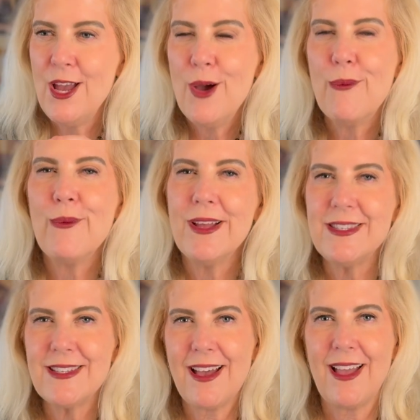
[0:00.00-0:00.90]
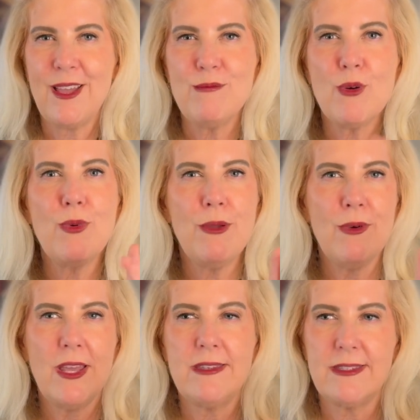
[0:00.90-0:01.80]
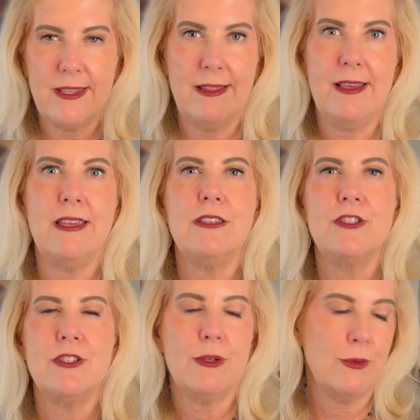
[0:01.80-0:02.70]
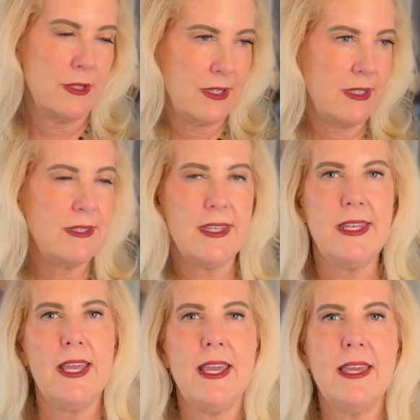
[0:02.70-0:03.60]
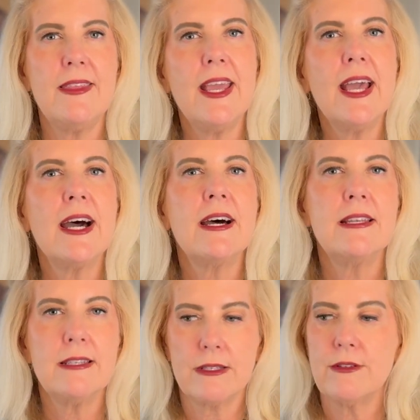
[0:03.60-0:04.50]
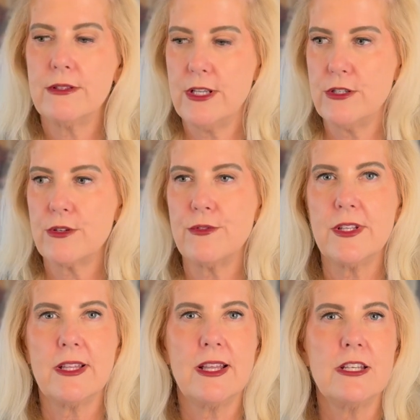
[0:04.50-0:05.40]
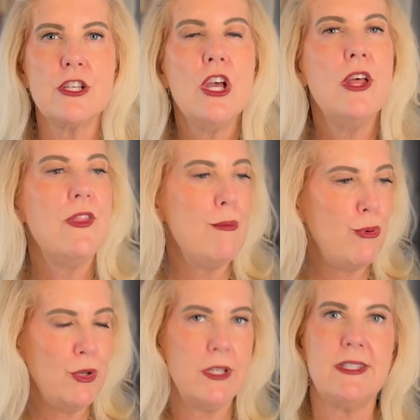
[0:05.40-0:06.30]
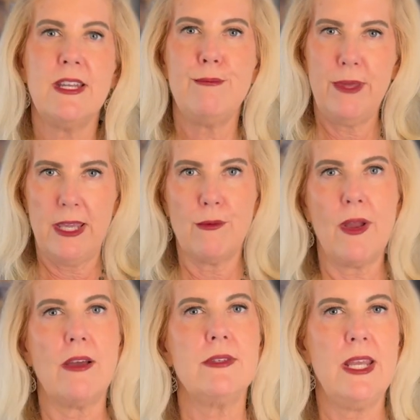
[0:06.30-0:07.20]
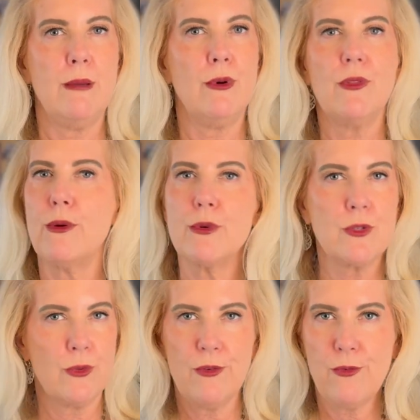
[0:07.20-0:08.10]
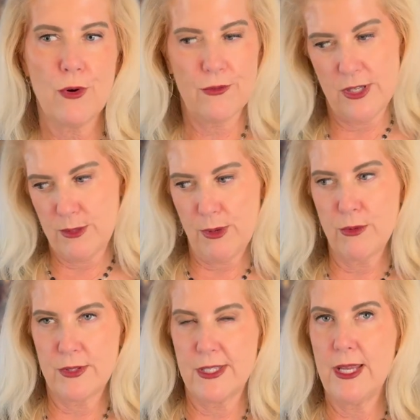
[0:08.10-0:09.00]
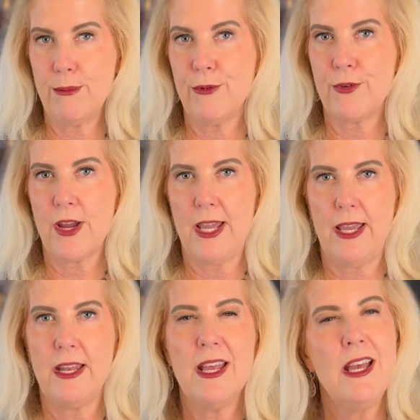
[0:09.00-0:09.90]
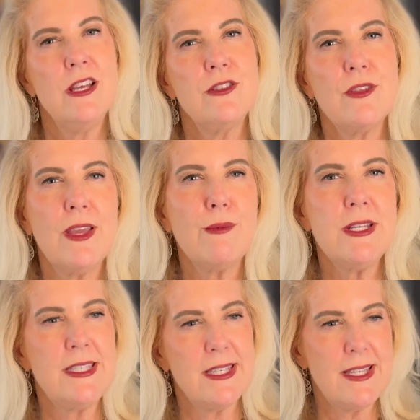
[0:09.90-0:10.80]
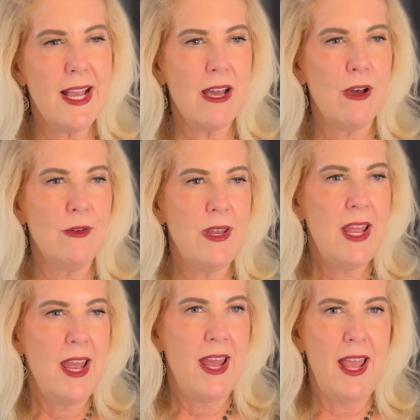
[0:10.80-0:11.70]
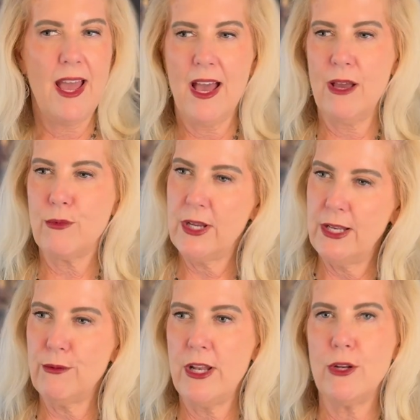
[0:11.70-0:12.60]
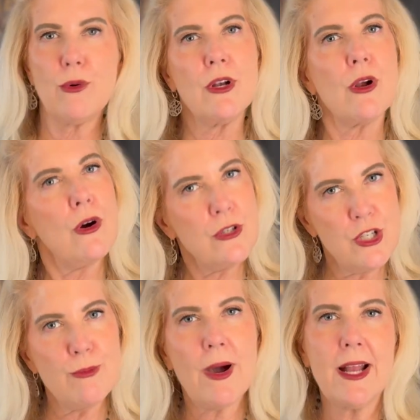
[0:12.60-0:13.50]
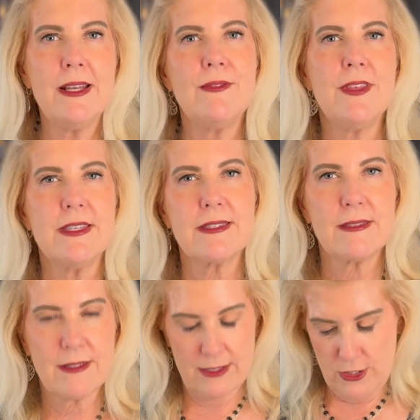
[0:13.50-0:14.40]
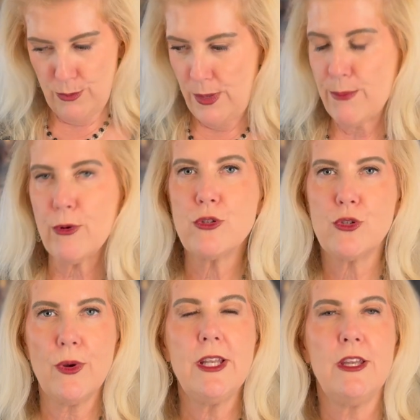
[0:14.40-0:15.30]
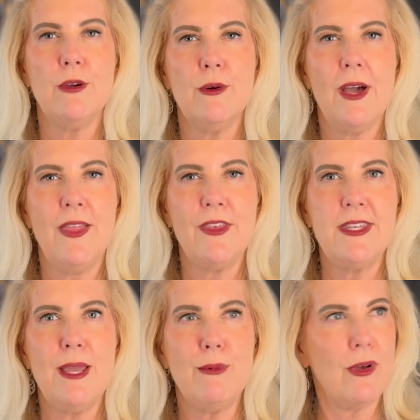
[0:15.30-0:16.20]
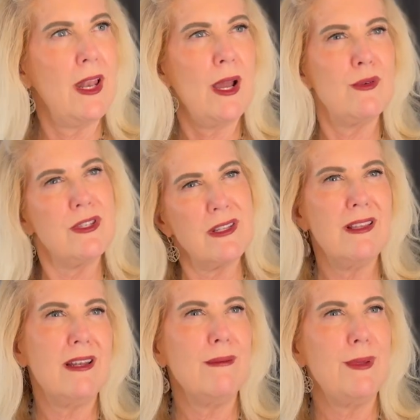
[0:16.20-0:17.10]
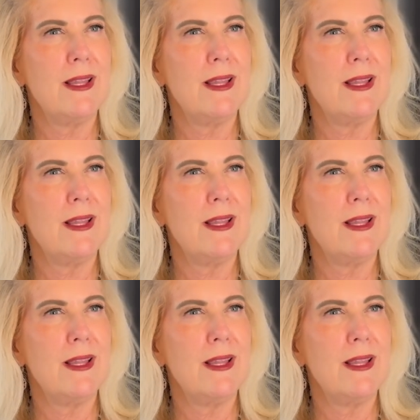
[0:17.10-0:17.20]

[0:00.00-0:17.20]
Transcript: One time we went to lunch. It was a sea day and they served in lunch. They put us at a big round table. There was only 4 of us, but it was a table for 8. So then we sit down and we're getting ready to order. Oh, do you mind if these 2 people join you at the table? And I was a little bit